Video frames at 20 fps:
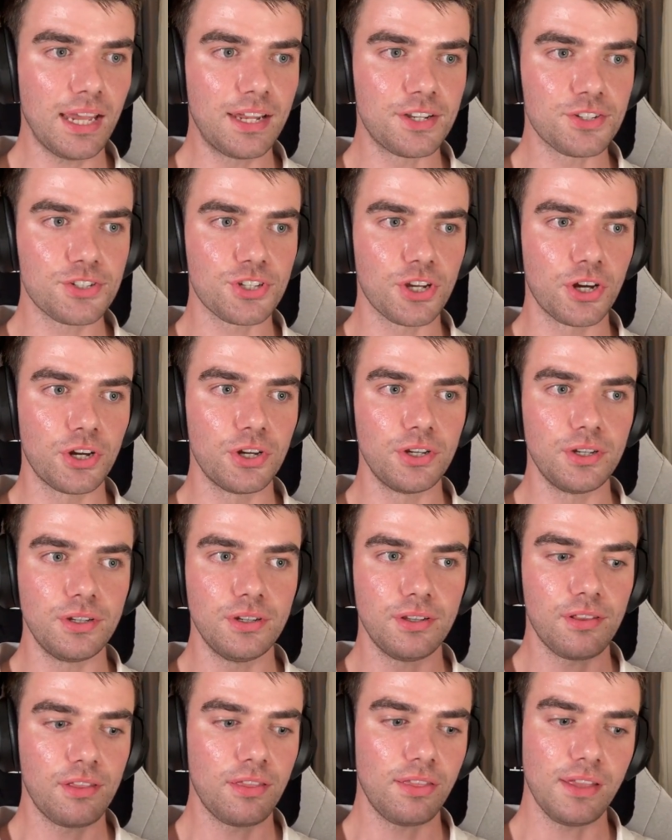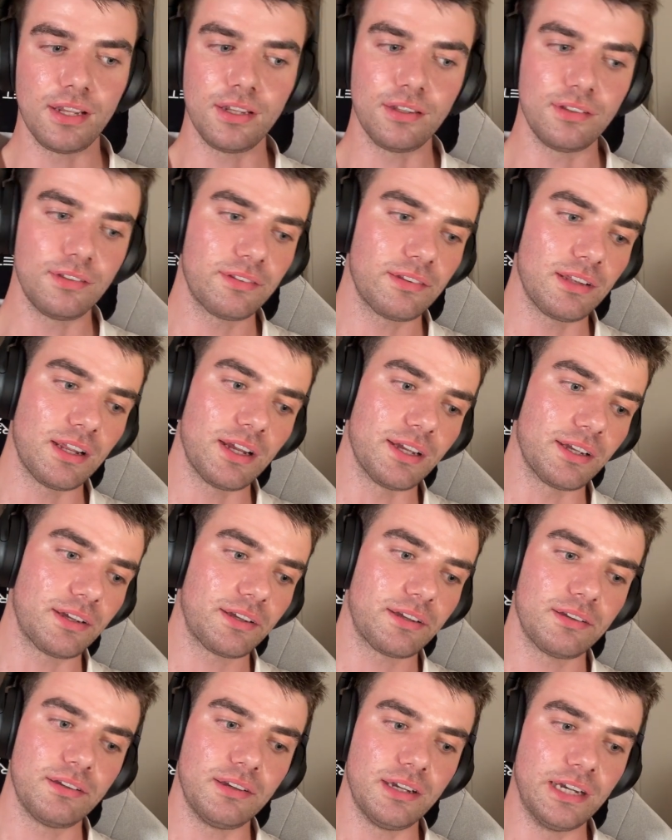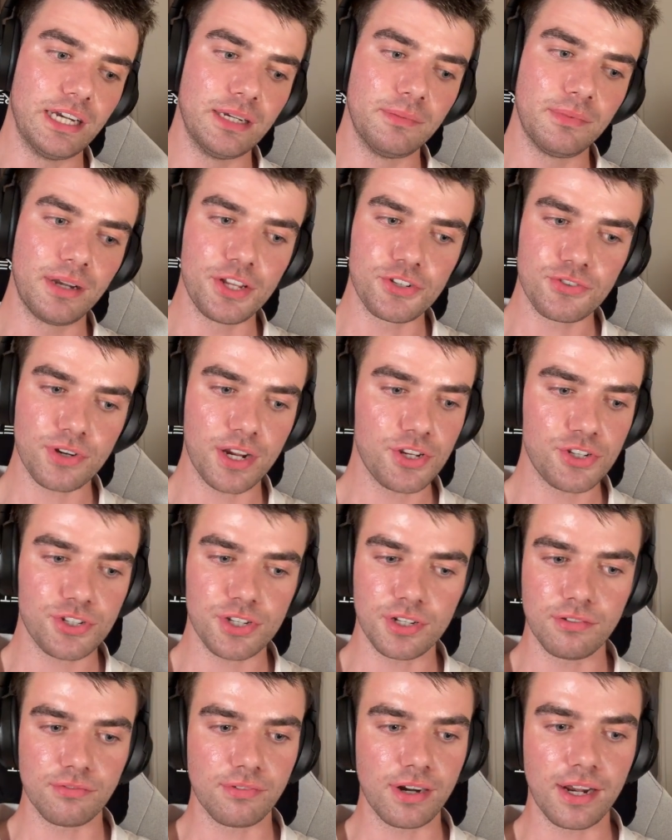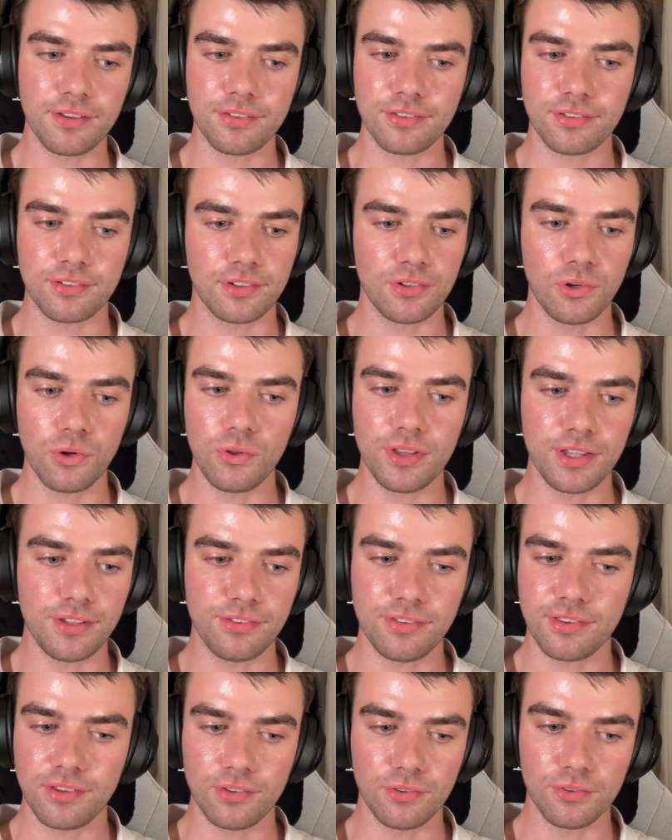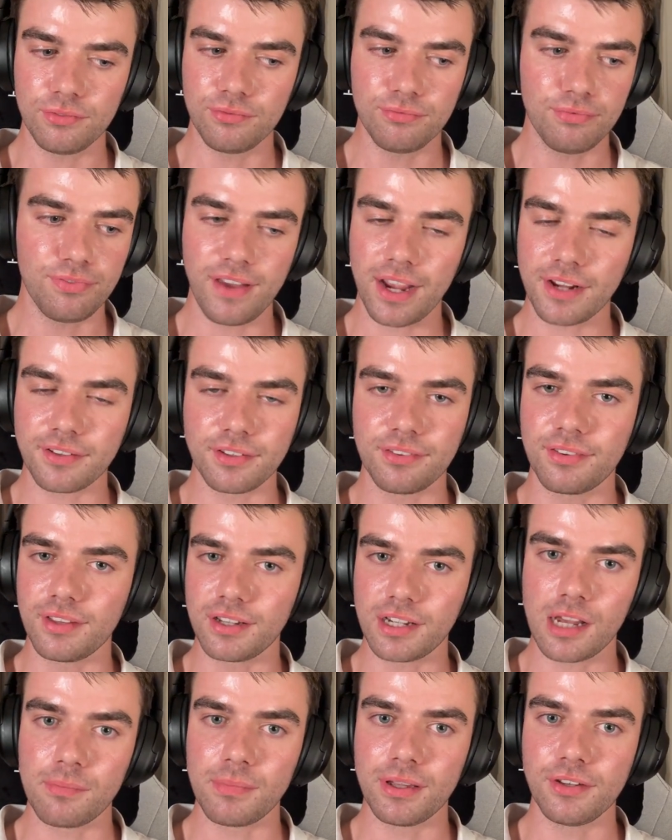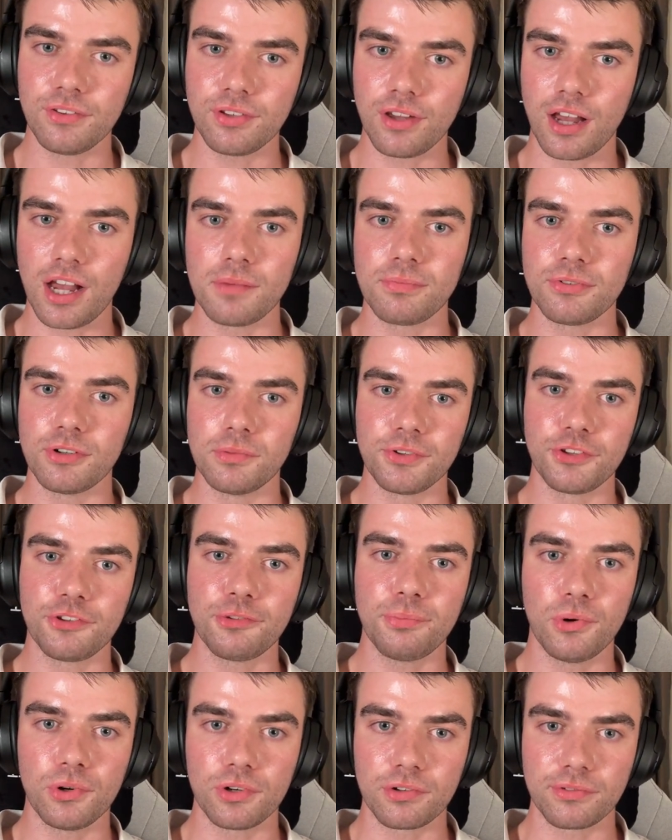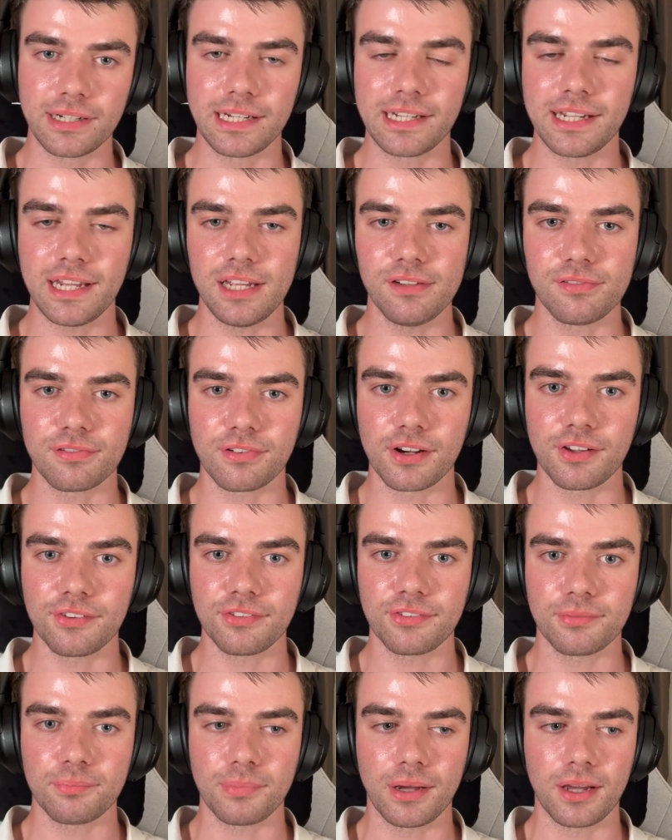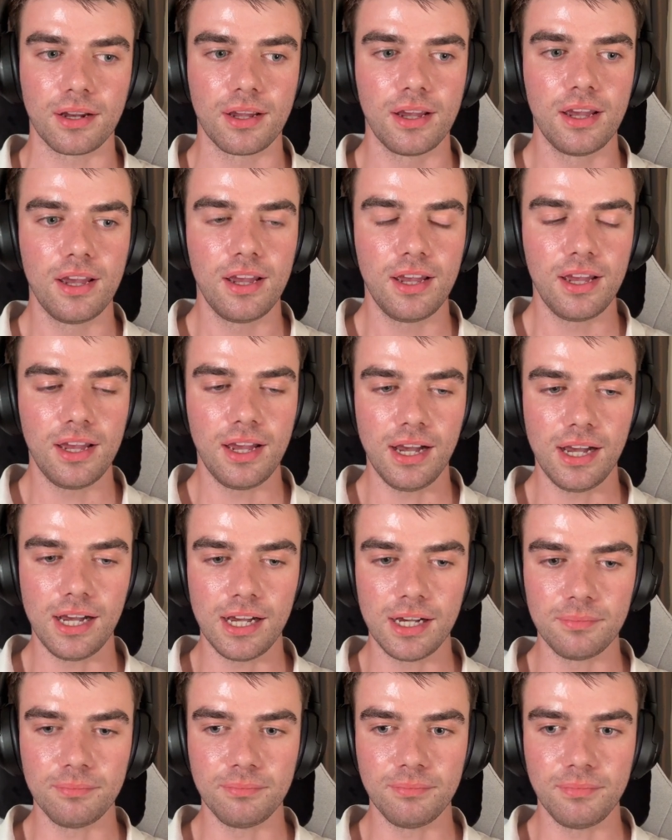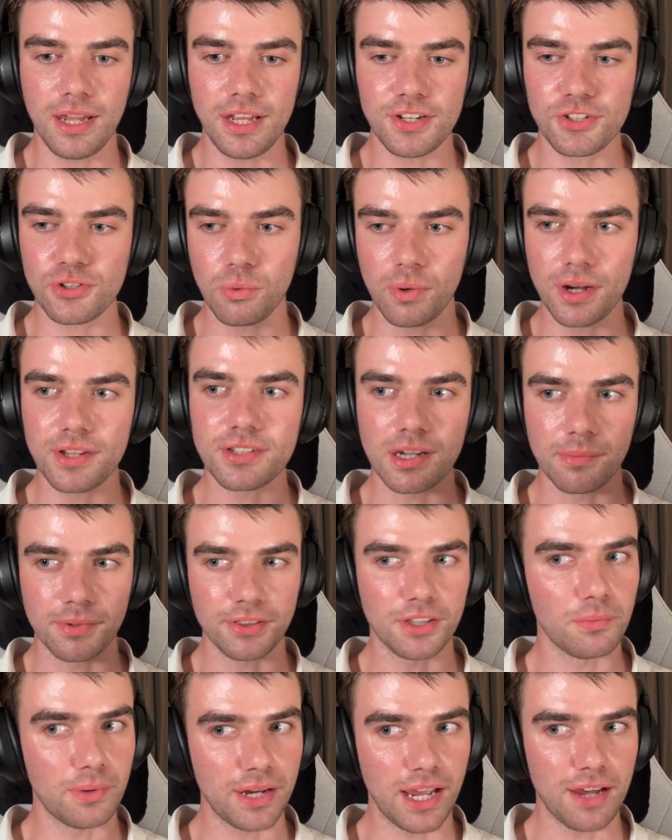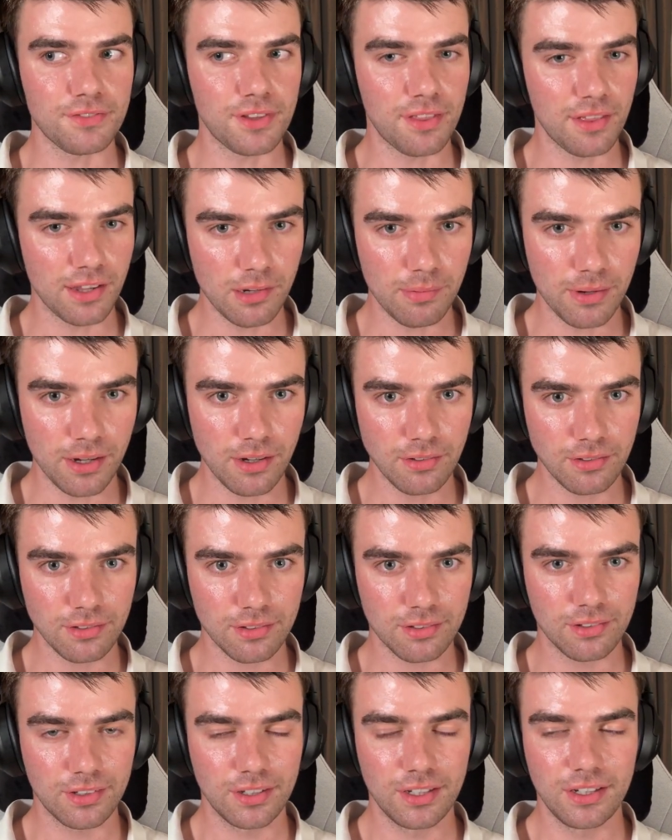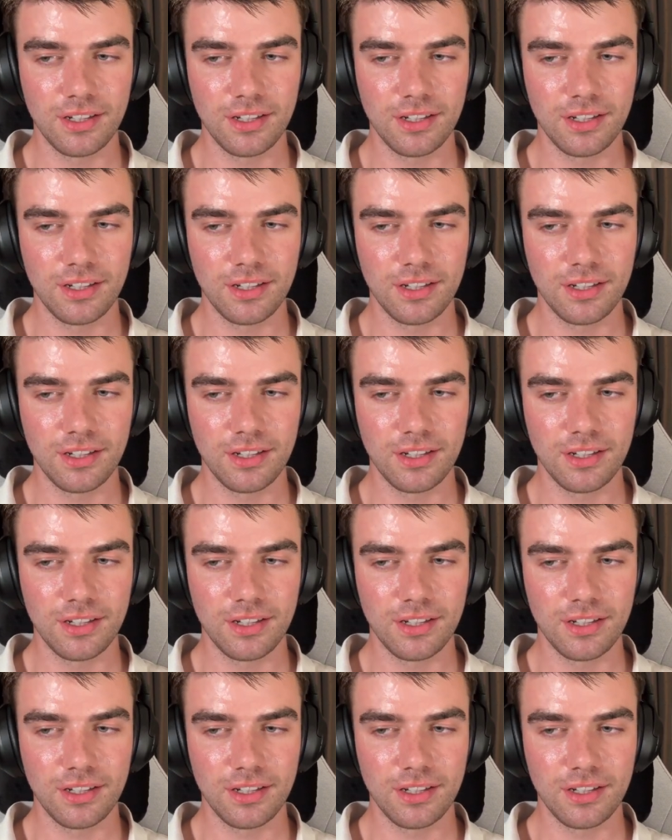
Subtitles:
And so things like hydration, rest, all these factors that come into high performance sport are really key for us. But it's always something that we have to think about.